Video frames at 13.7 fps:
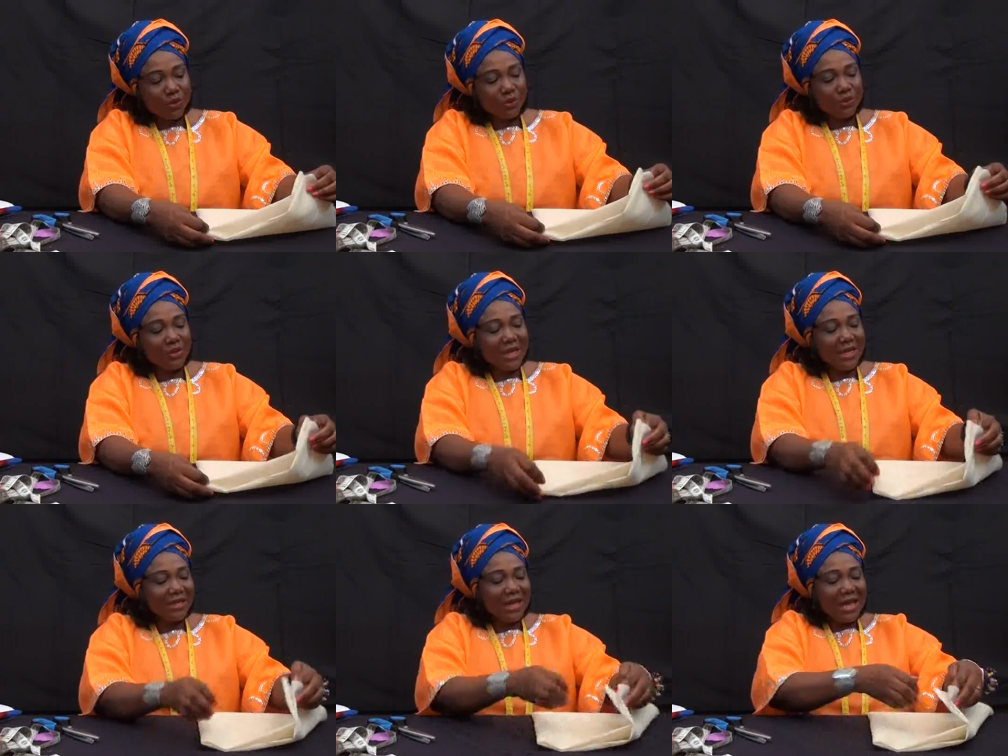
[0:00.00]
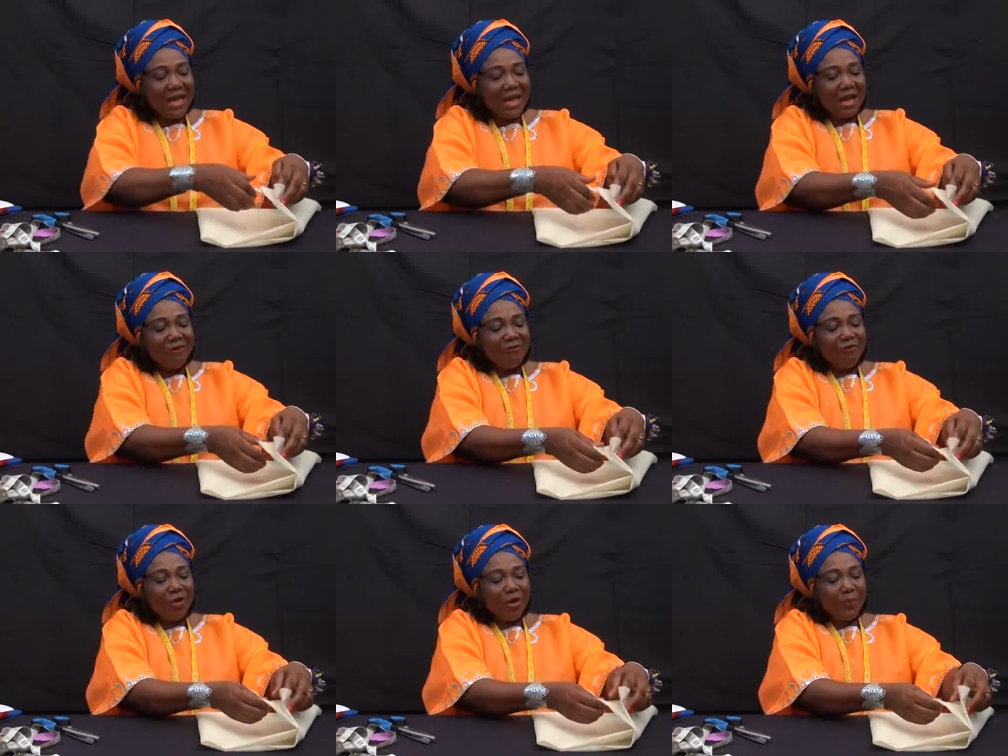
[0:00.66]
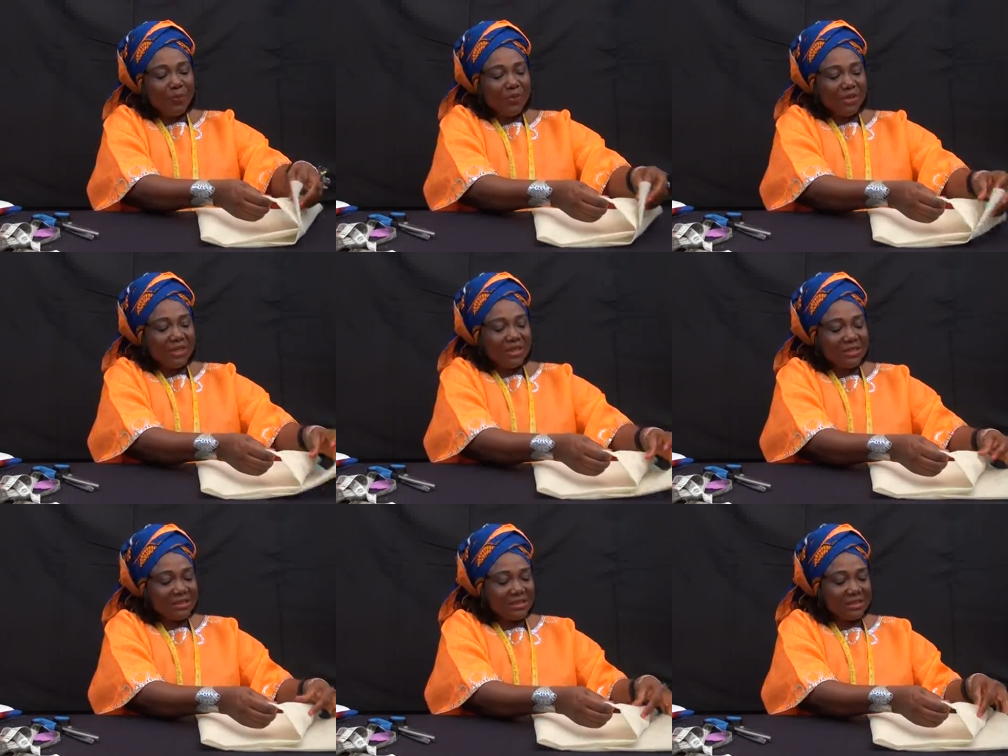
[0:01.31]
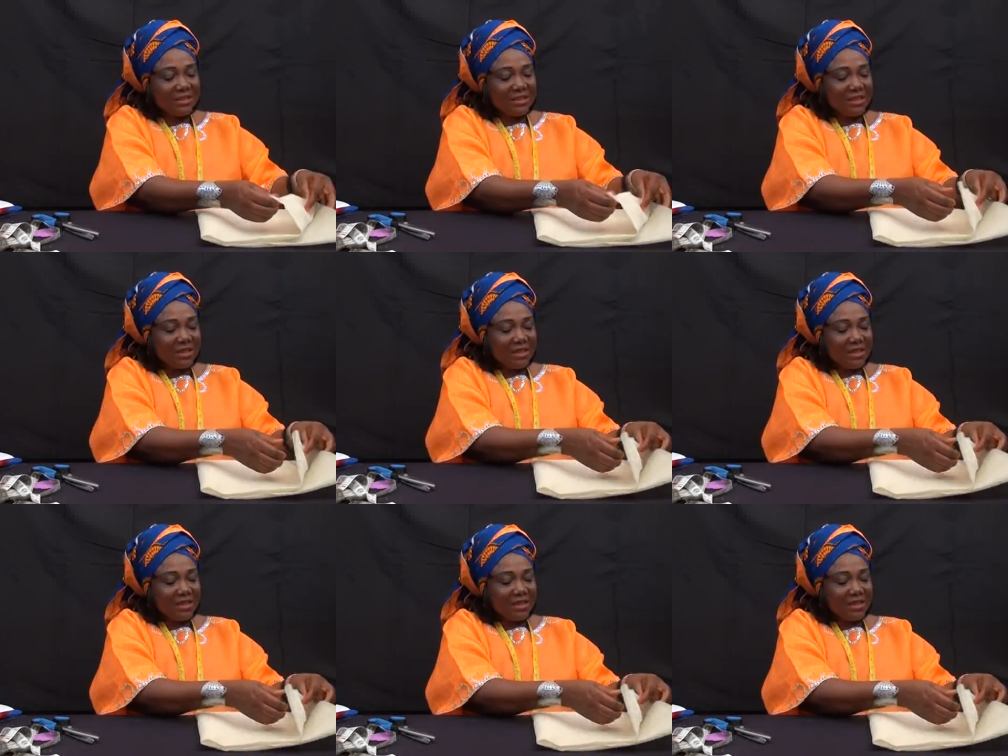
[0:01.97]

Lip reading: So I now have 4 pieces.